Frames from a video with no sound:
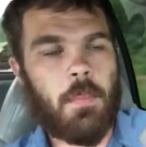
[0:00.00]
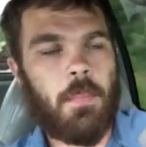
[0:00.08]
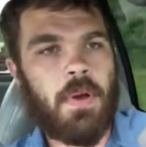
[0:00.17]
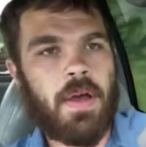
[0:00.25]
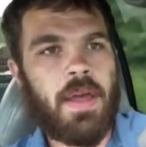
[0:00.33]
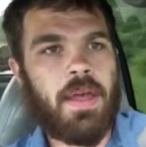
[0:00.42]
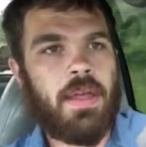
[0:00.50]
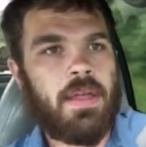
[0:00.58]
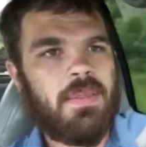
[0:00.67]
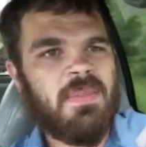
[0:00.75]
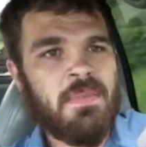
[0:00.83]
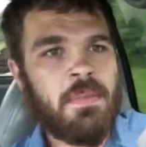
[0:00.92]
But
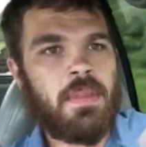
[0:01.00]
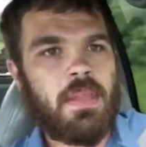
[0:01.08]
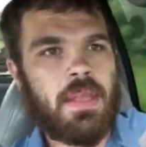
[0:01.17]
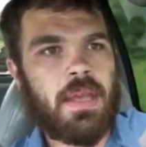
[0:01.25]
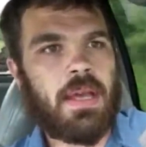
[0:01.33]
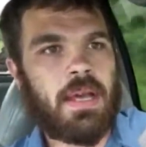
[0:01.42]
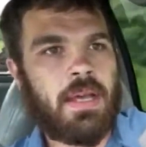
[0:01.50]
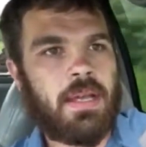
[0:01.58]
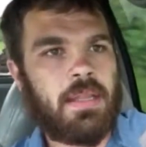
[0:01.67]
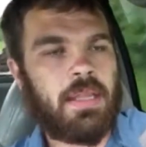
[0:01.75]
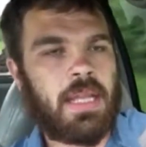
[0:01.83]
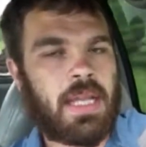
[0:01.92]

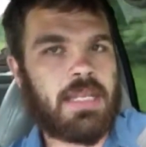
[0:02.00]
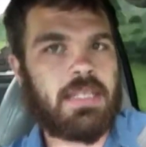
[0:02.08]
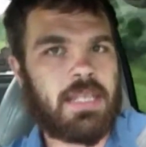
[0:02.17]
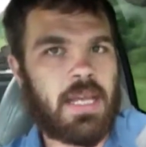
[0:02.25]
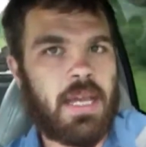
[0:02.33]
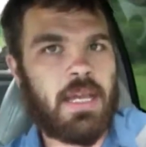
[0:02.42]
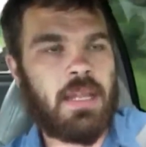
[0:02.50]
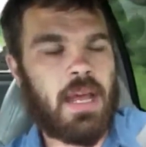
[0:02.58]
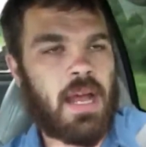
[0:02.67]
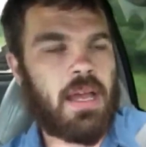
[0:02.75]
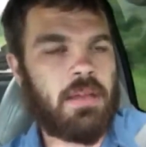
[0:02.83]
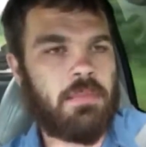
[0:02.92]
like I said,
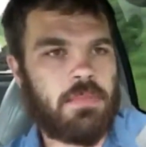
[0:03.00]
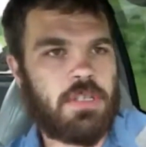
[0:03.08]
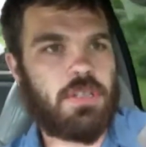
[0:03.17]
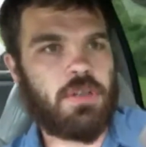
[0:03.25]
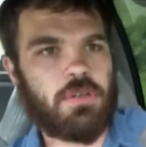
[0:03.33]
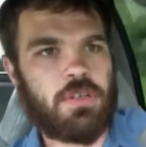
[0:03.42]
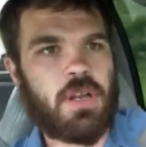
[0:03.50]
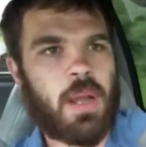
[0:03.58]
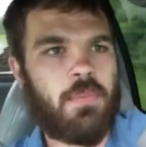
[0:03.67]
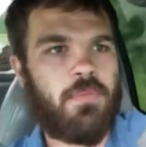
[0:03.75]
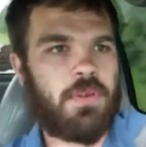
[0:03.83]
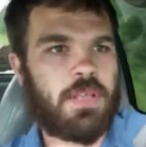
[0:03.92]
I am so
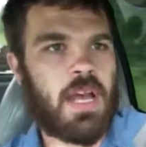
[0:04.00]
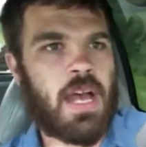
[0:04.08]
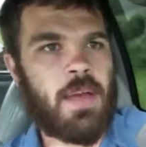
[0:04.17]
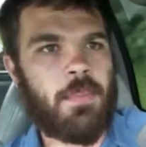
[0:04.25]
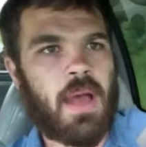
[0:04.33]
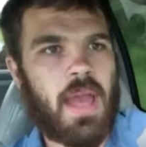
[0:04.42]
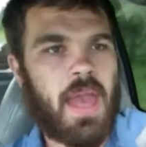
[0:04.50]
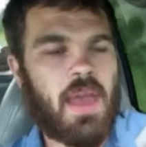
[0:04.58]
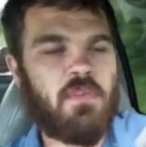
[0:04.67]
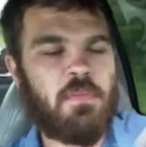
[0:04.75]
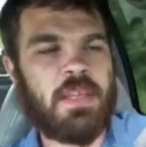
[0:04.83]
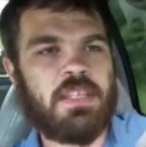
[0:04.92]
strapped for time. I
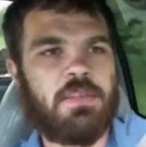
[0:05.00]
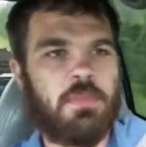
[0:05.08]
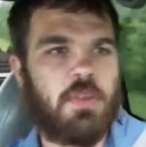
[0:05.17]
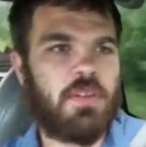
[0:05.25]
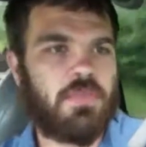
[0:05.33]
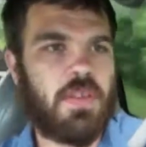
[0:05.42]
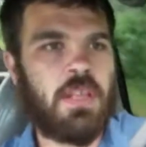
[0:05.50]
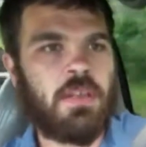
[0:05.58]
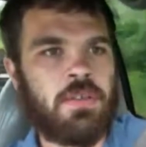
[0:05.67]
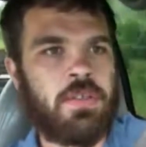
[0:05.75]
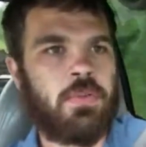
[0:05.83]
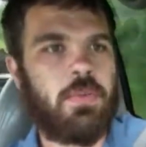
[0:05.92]
have made some good
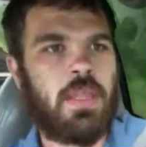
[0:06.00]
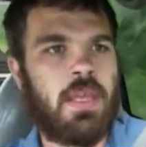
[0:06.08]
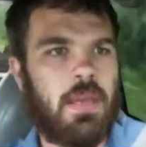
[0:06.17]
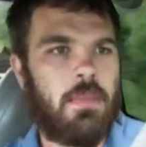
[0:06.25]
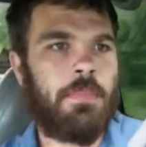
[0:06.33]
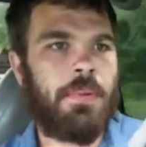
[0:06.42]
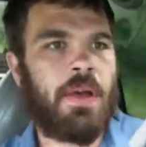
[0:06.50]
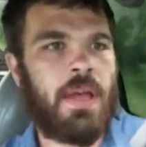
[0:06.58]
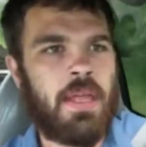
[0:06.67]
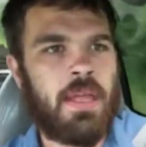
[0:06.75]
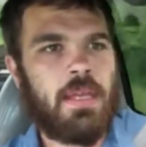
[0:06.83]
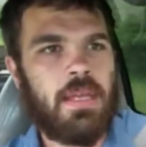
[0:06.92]
videos with it, but
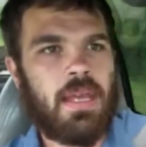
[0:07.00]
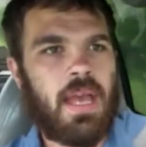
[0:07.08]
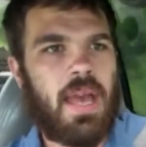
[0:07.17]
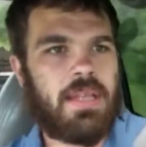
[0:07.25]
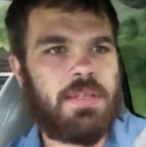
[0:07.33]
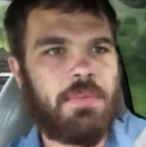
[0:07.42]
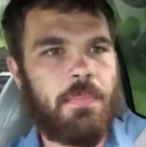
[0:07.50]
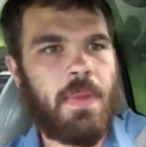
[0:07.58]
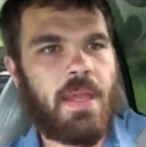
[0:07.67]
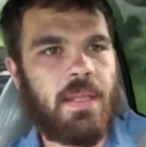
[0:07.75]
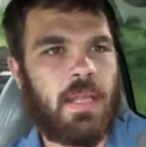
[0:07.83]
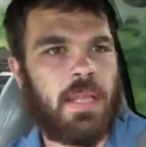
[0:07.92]
hasn't
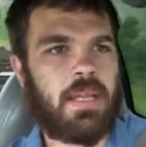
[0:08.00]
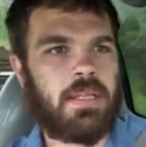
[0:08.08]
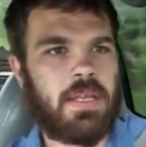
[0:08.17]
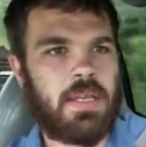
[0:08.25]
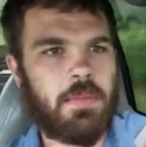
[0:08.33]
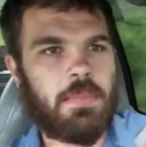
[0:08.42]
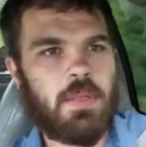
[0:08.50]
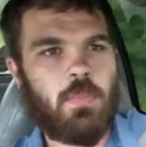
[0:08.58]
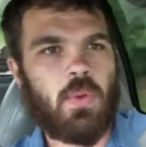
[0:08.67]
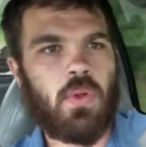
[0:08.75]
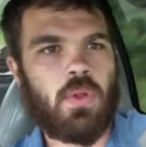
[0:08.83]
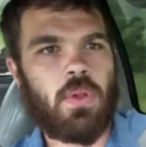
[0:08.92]
been like a ton of
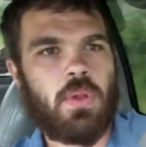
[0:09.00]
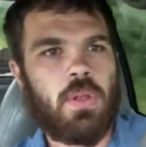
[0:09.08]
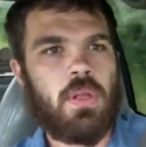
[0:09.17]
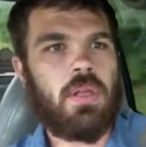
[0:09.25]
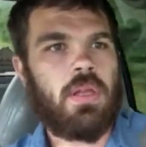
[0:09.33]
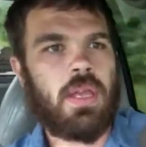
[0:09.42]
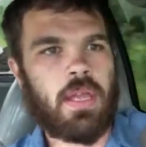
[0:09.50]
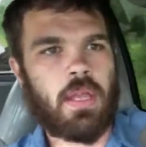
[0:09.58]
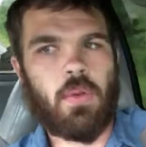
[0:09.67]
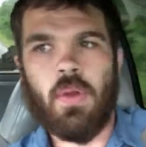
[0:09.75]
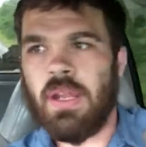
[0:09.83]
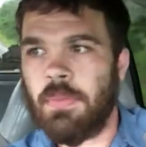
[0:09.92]
people
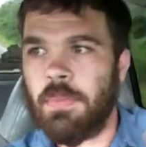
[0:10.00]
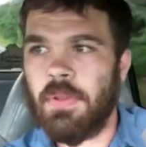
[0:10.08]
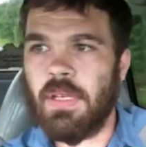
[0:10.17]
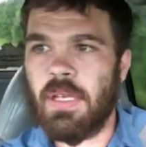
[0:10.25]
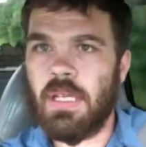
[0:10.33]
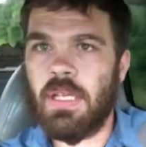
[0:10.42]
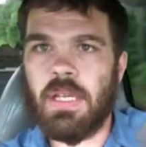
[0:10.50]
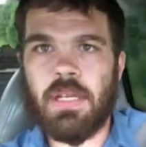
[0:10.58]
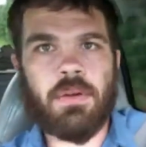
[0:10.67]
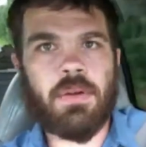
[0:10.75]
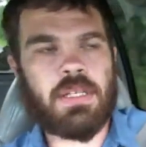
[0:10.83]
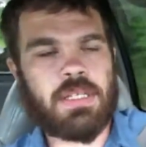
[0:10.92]
incredibly
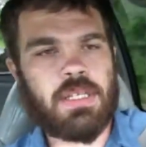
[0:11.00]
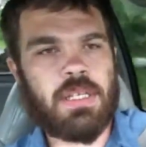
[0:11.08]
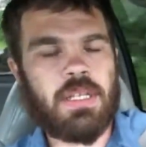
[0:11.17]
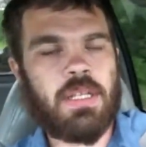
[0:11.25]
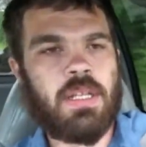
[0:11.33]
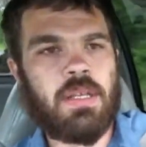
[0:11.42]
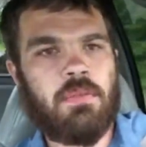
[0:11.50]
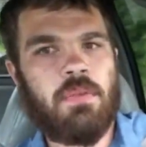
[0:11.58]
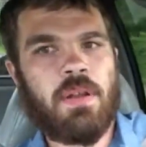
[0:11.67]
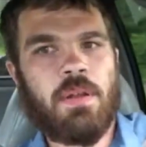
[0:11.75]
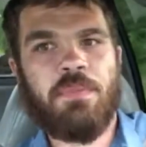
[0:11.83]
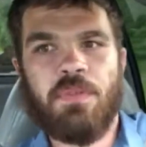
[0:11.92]
interested in what
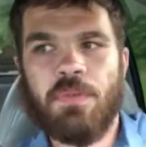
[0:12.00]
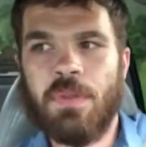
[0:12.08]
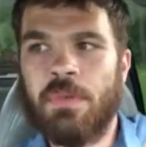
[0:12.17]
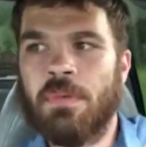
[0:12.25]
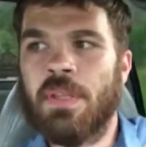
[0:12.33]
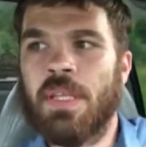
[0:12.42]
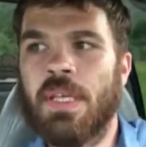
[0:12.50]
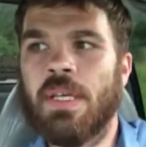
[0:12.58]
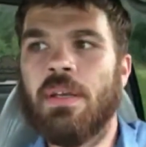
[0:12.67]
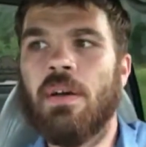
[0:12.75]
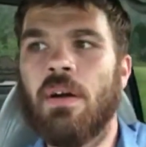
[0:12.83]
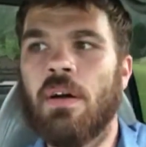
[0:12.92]
I'm doing with it
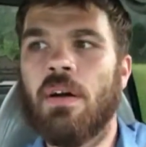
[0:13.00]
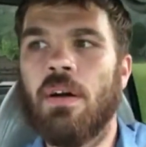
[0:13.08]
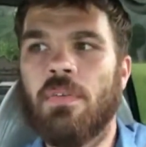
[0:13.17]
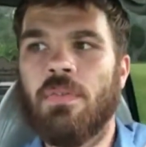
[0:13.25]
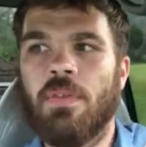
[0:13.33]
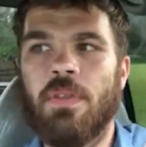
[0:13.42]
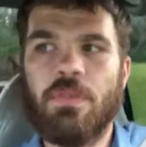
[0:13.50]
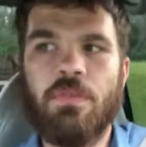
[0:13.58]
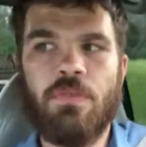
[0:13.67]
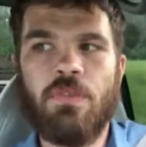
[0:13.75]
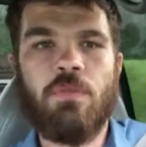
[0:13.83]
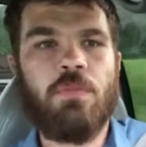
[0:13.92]
for the
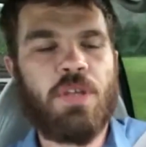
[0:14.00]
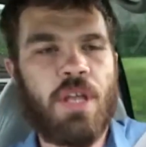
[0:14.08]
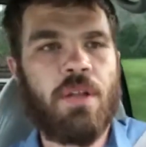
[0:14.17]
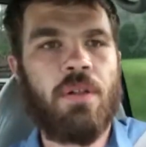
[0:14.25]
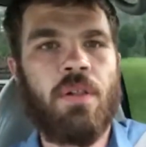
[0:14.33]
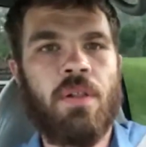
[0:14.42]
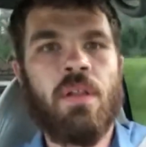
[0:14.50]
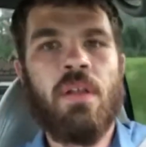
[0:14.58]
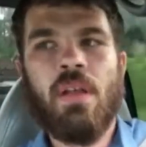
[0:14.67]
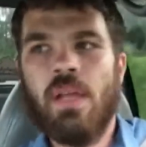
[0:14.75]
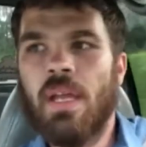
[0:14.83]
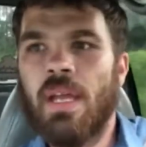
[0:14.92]
YouTube channel.
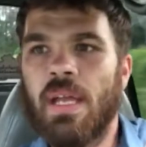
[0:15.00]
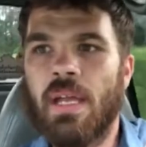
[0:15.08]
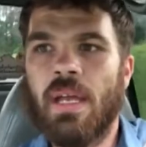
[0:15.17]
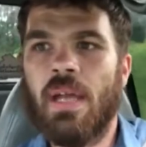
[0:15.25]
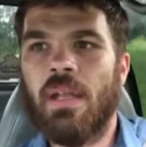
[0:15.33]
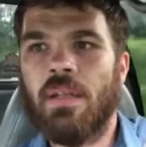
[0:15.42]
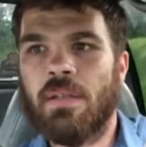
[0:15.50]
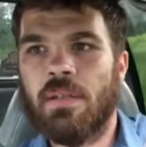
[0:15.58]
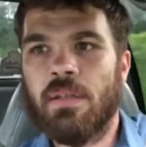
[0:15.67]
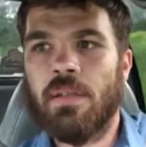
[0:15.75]
And